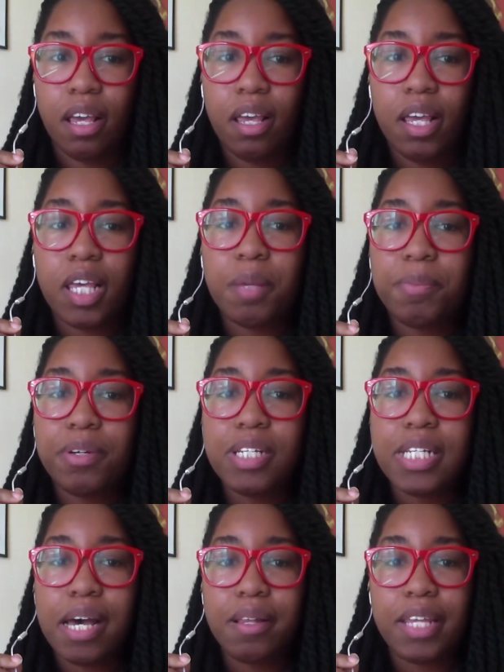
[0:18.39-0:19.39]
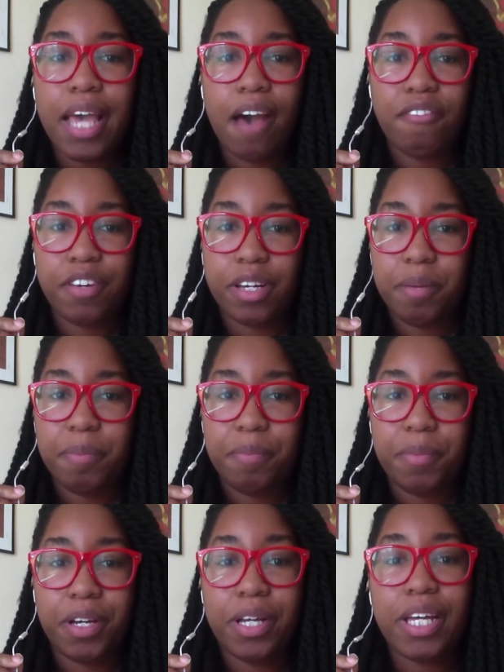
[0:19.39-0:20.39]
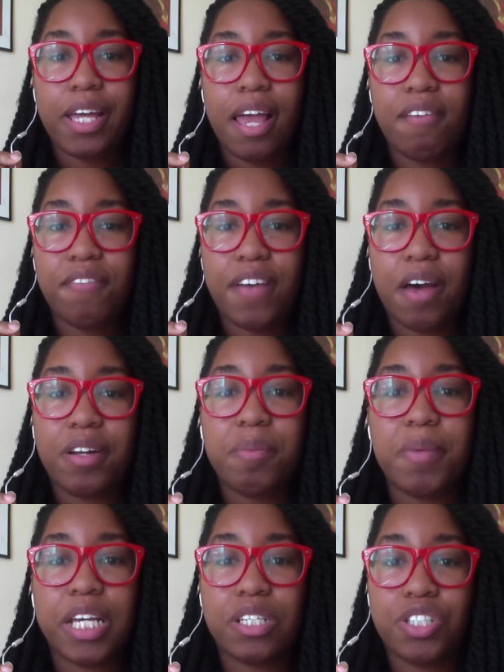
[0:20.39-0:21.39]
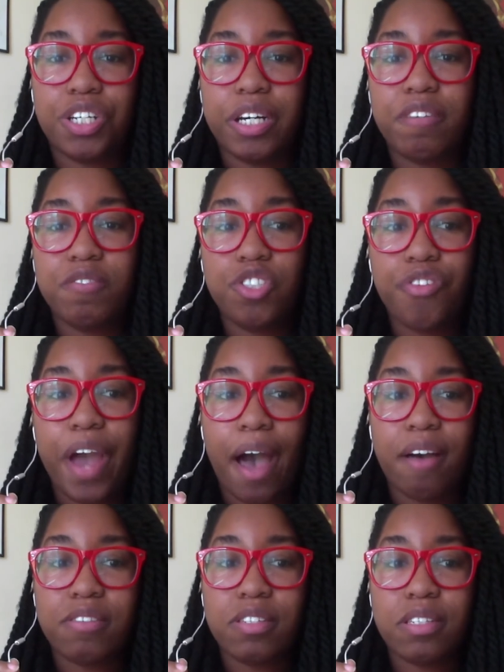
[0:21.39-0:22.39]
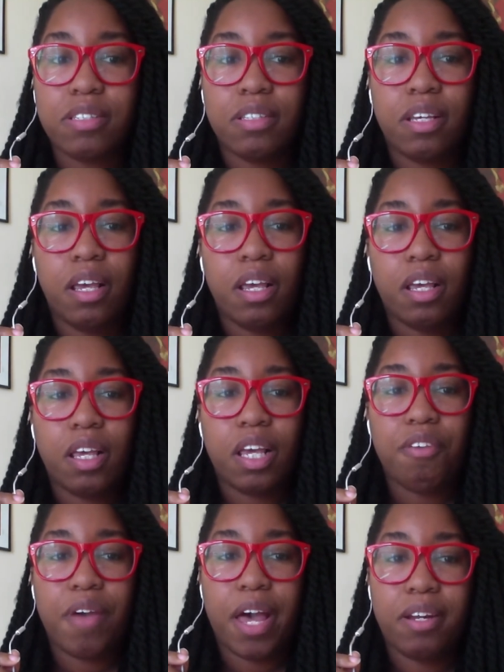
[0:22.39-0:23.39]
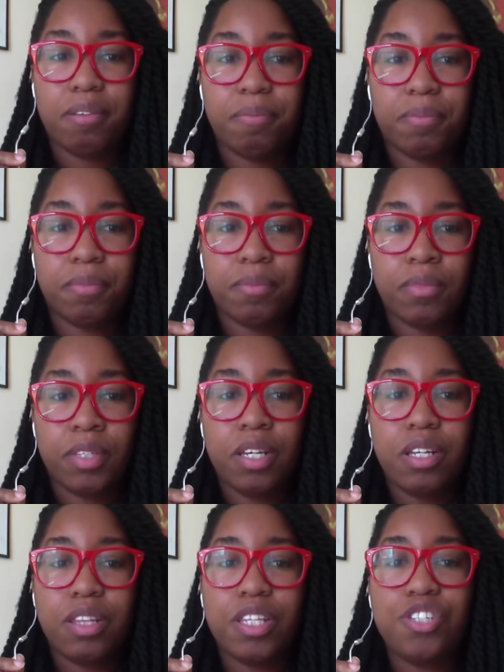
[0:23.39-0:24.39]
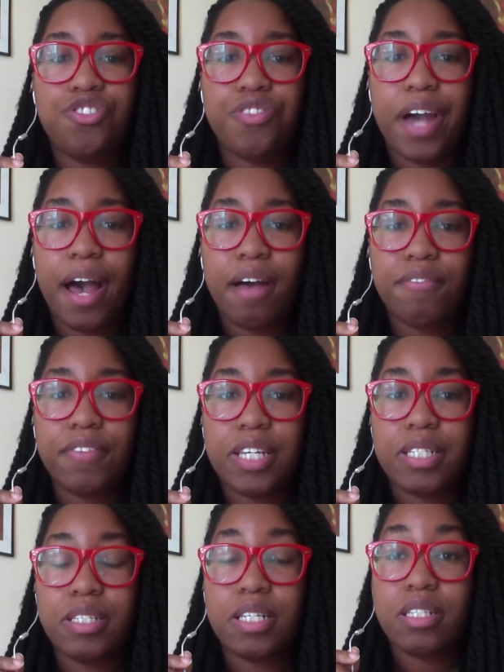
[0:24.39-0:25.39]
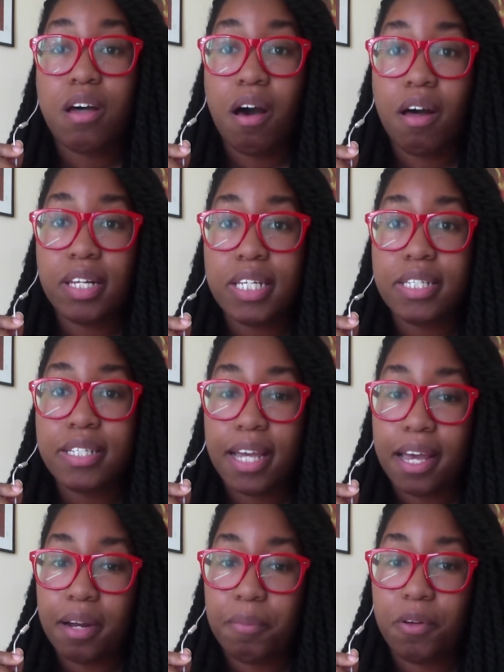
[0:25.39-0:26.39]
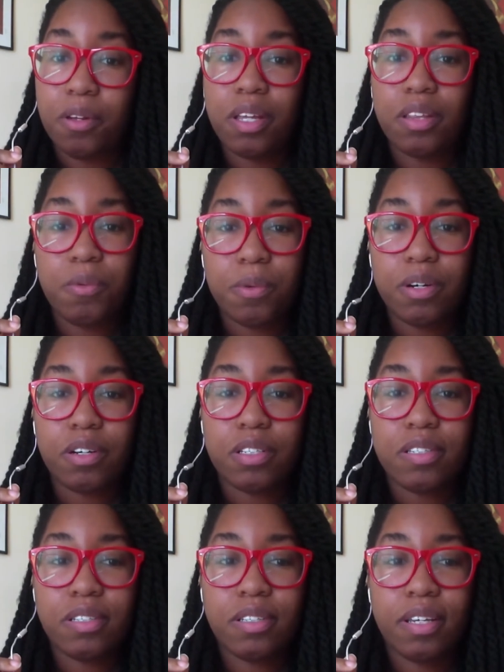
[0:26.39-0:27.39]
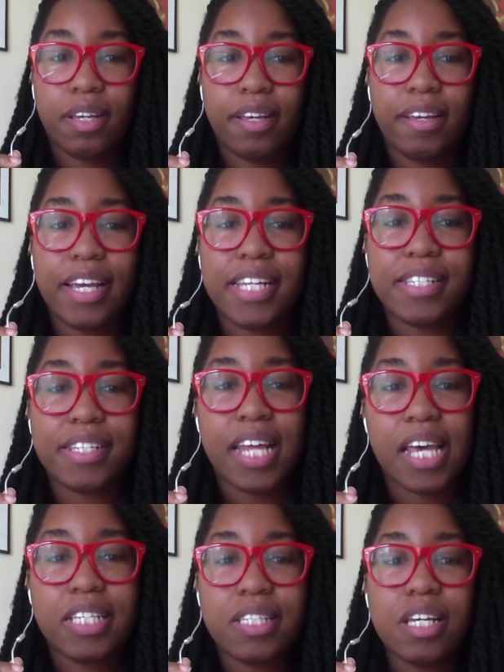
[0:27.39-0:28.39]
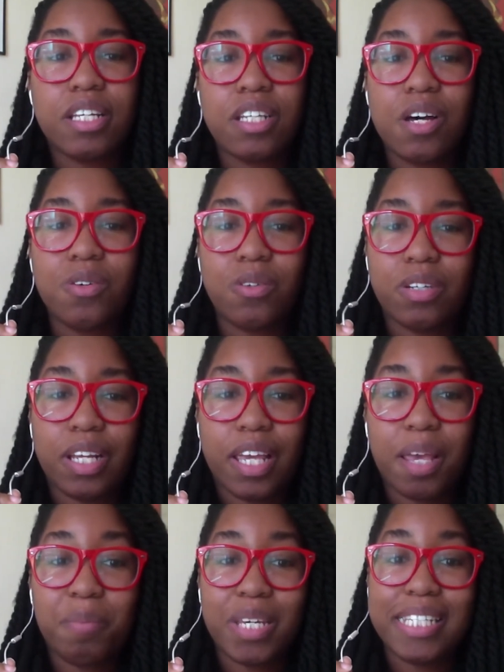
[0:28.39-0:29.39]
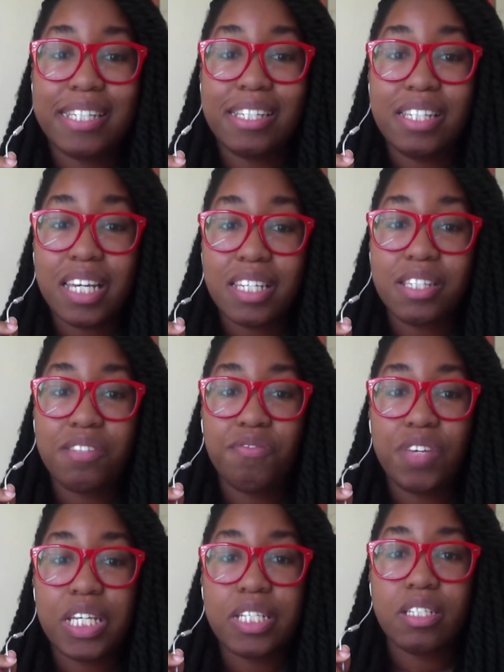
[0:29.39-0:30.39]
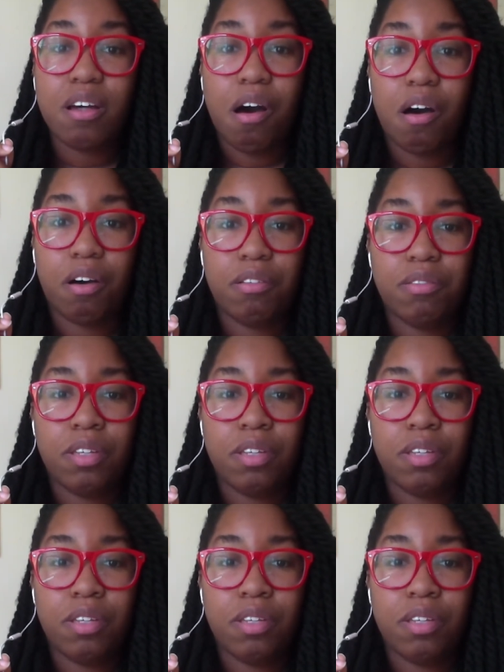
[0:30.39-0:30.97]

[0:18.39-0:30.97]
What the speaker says: He pulled out the Africa book and found a picture of giraffes. He read, "The giraffe is the tallest animal in the world. Its legs alone can be 6 feet tall,